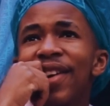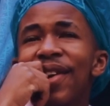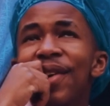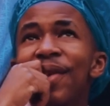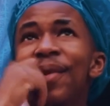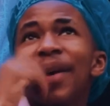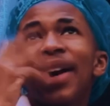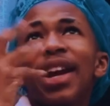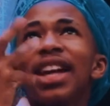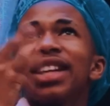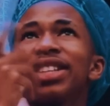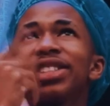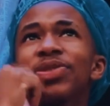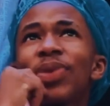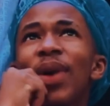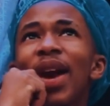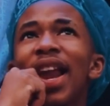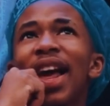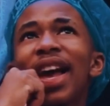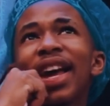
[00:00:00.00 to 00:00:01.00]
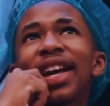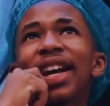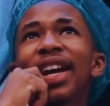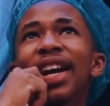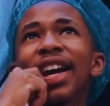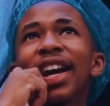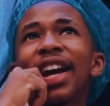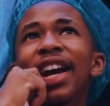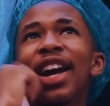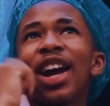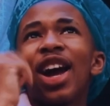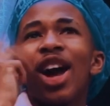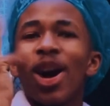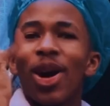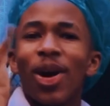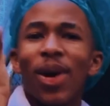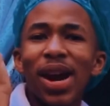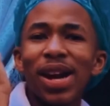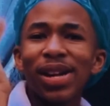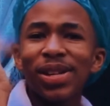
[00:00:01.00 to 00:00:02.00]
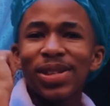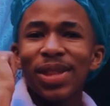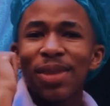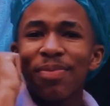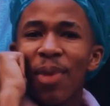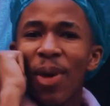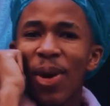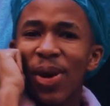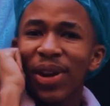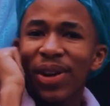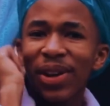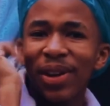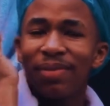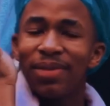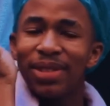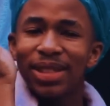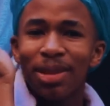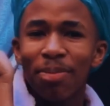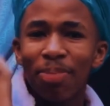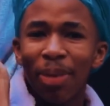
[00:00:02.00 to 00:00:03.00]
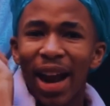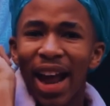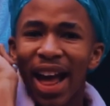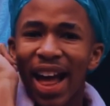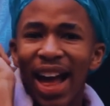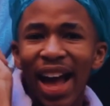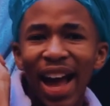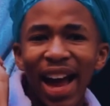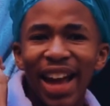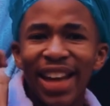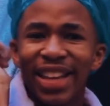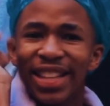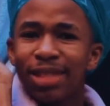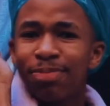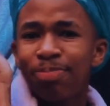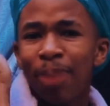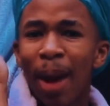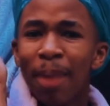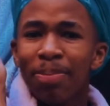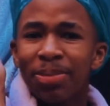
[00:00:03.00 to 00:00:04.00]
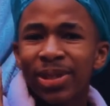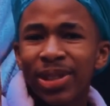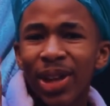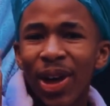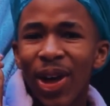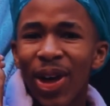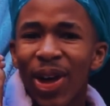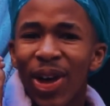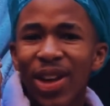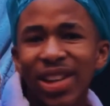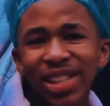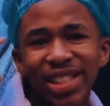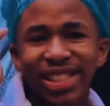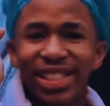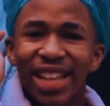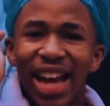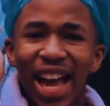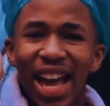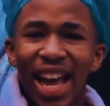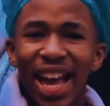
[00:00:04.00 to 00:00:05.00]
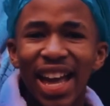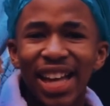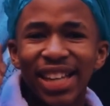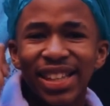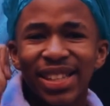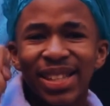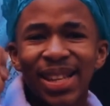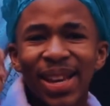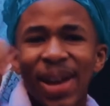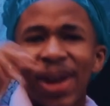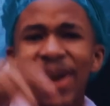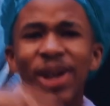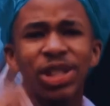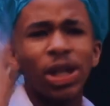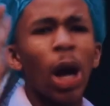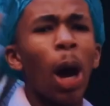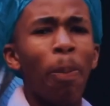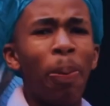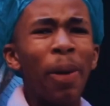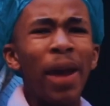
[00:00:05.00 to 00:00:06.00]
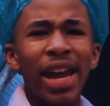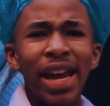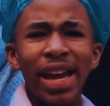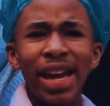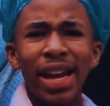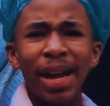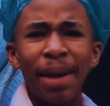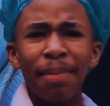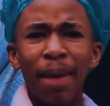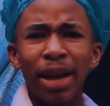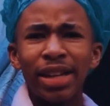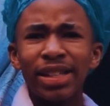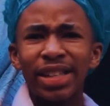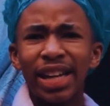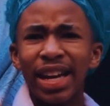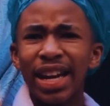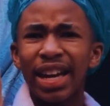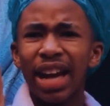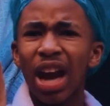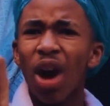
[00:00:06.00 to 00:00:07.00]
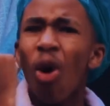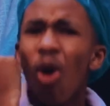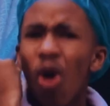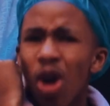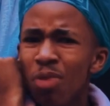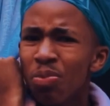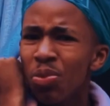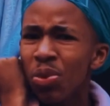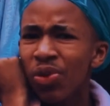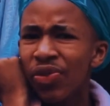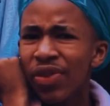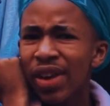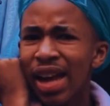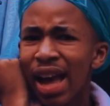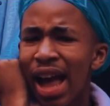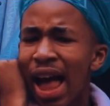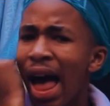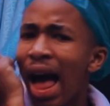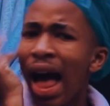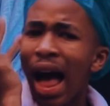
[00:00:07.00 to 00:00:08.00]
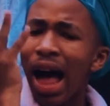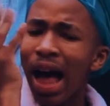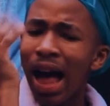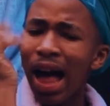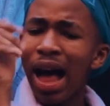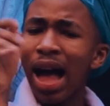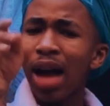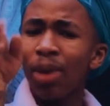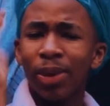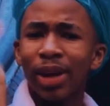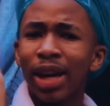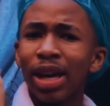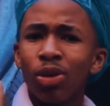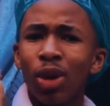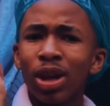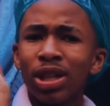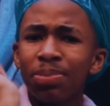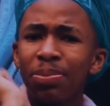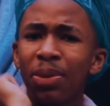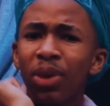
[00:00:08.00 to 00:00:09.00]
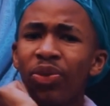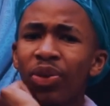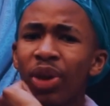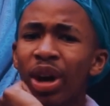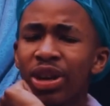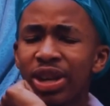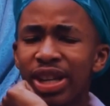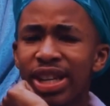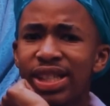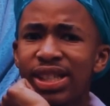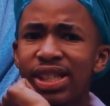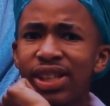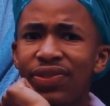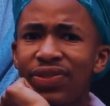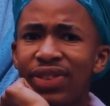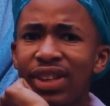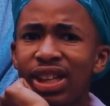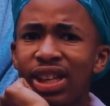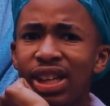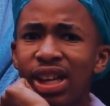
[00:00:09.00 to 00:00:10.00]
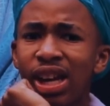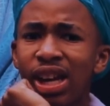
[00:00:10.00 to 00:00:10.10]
What else do I like? Going to the mall, Mr. Price, Pep Stores, Jets, shopping, man, Drake, a whole movie. We can watch movie on ETV.